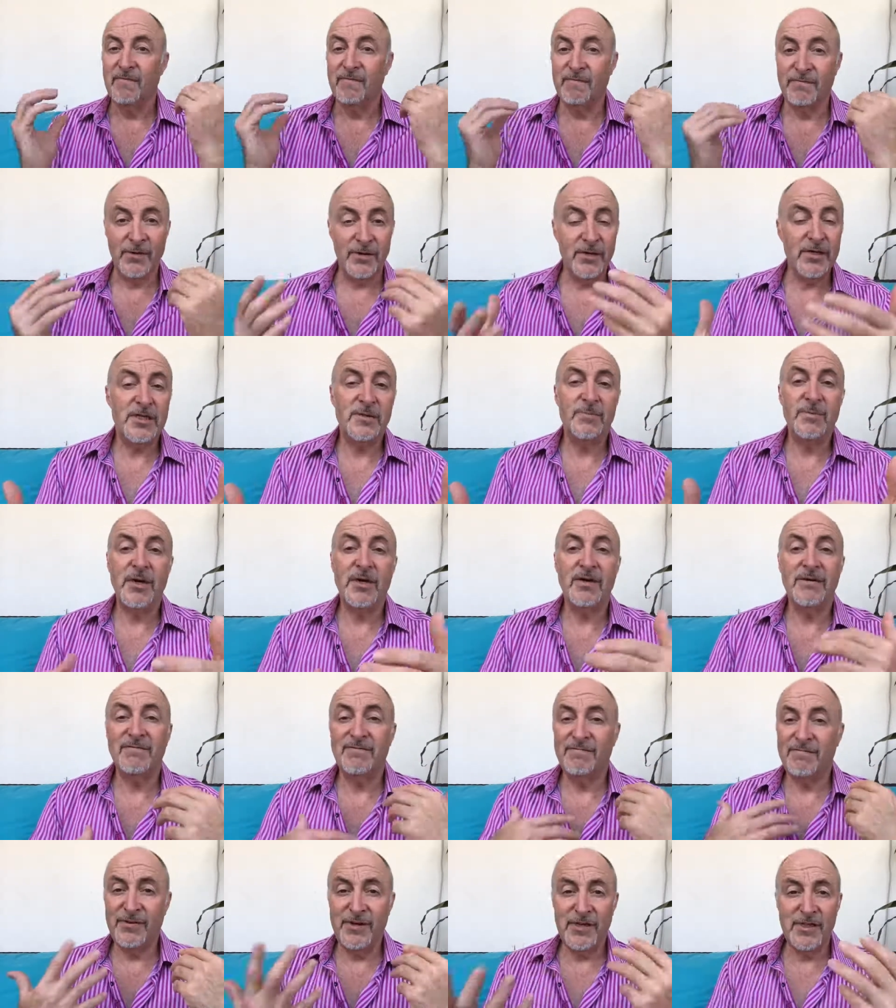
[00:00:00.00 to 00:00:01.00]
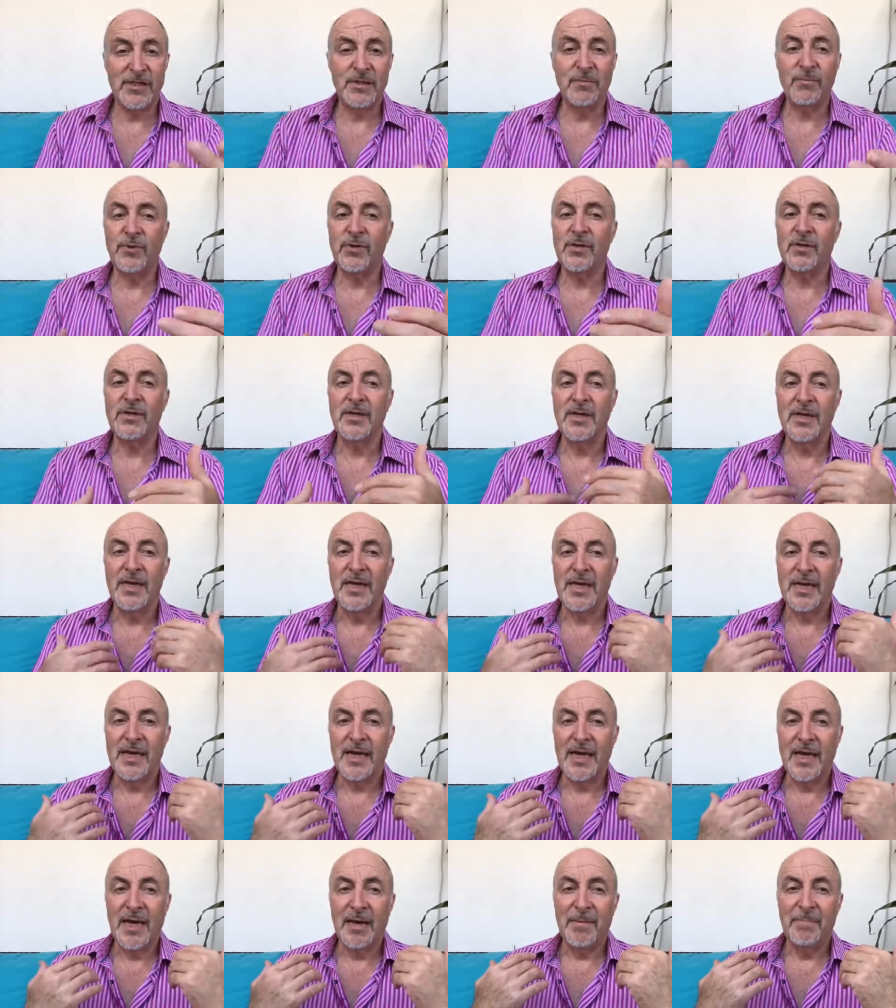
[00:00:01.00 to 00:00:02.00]
Very smart, very simple,
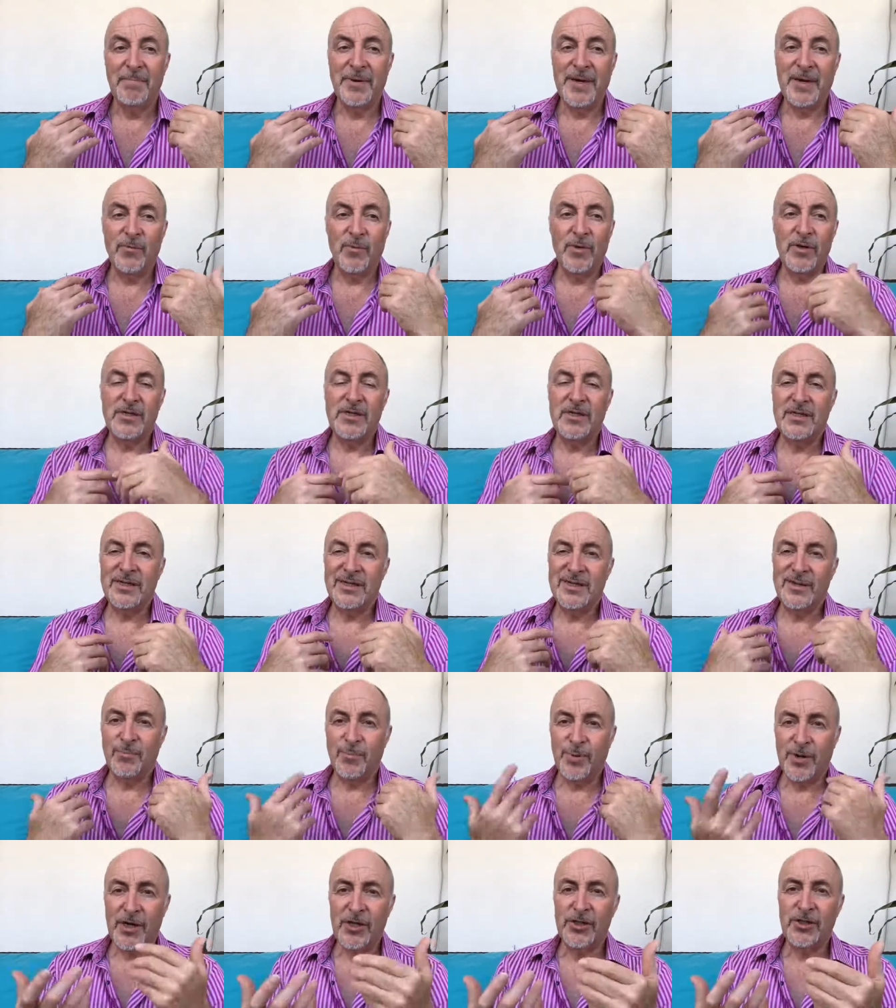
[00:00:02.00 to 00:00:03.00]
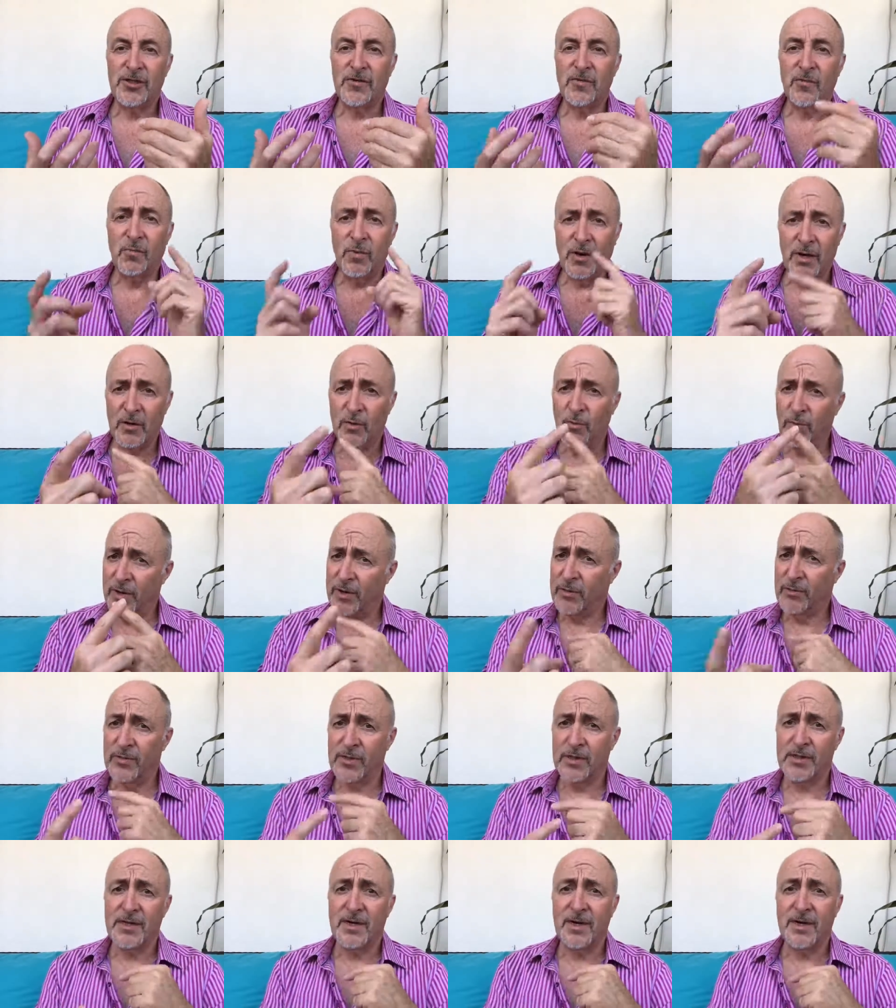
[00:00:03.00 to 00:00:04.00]
but it wasn't the pressure of one-on-one all
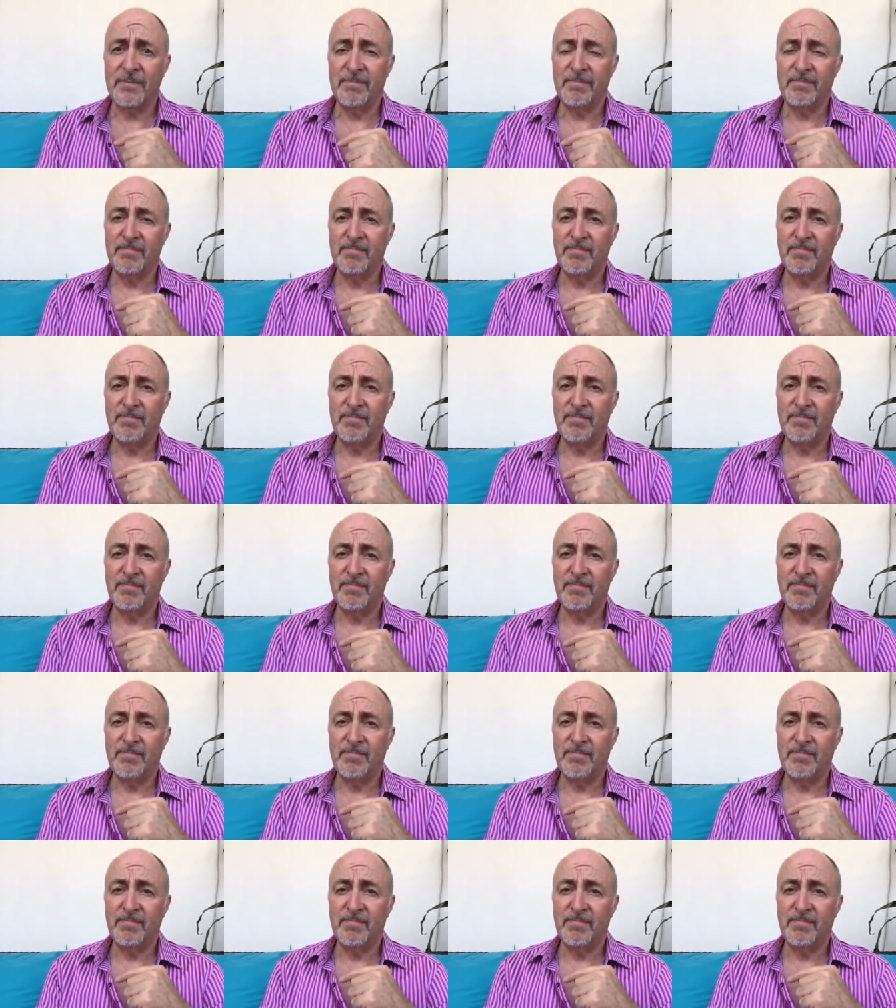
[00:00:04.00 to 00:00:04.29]
the time.